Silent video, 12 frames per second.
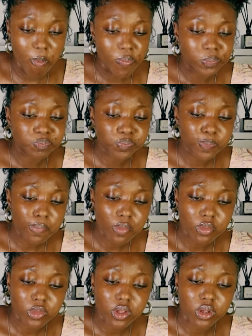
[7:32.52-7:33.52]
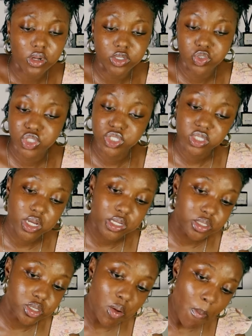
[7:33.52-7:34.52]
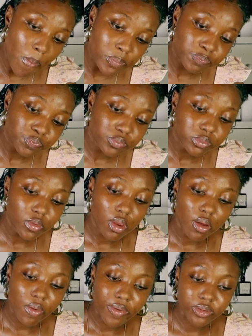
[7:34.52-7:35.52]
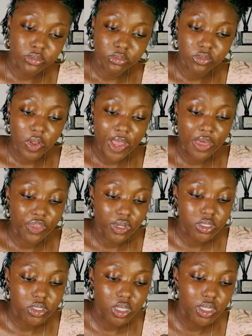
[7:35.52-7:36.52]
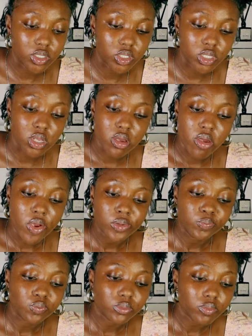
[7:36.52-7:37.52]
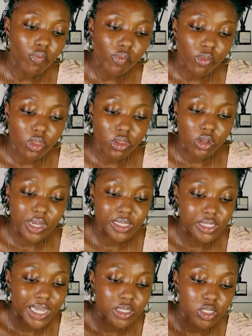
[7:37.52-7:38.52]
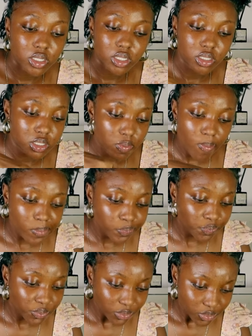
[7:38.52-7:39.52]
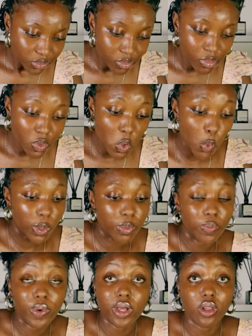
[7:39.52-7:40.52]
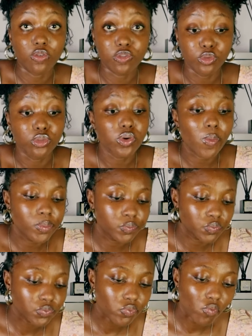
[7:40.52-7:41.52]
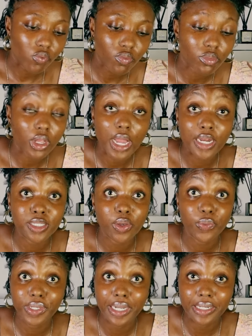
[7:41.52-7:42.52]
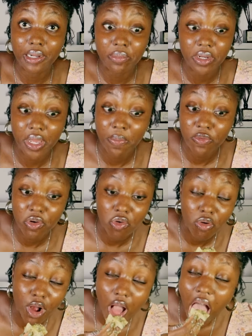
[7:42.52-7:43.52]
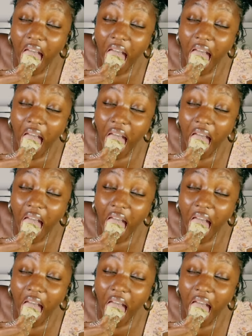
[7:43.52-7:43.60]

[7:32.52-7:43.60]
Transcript: On Tuesdays and Thursdays and Saturdays, we would prepare the food. And they say we like maybe the airport.